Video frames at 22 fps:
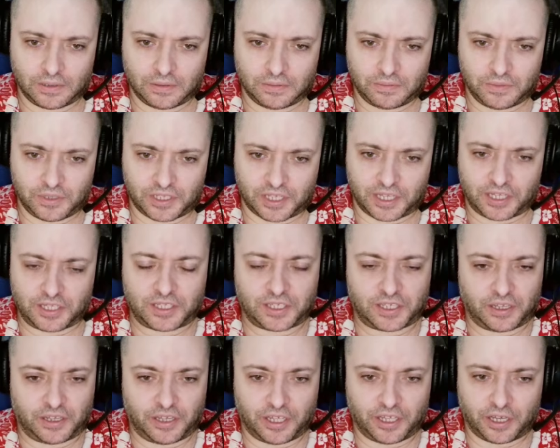Is he
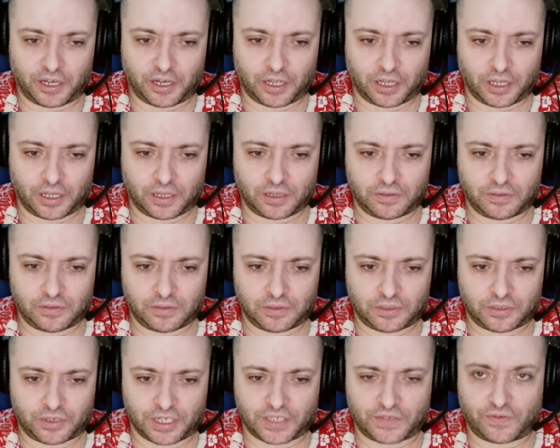instantly gonna
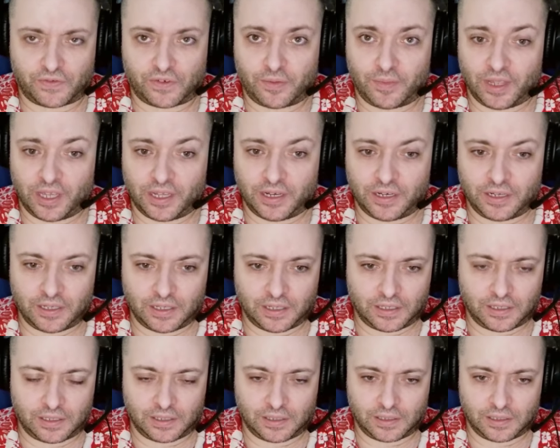transform again?
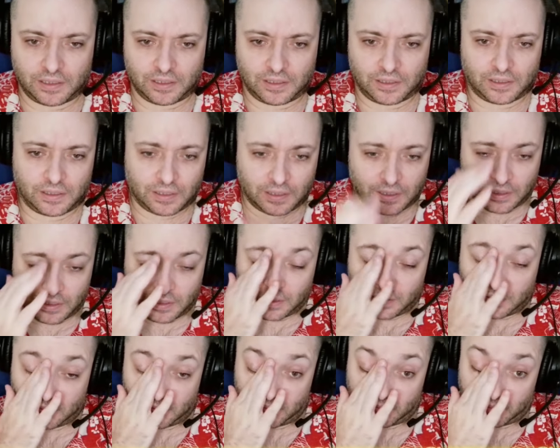Take it.